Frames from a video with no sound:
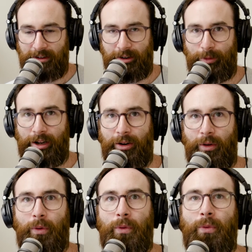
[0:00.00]
And I'm like,
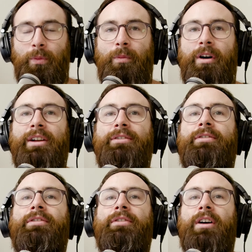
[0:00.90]
oh my
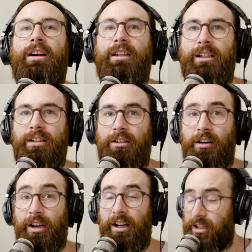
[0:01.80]
fucking
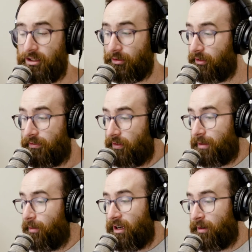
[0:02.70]
God. Do you know what the
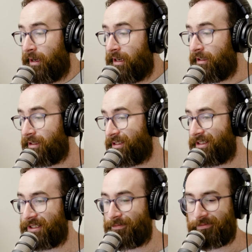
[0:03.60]
funny part about this is?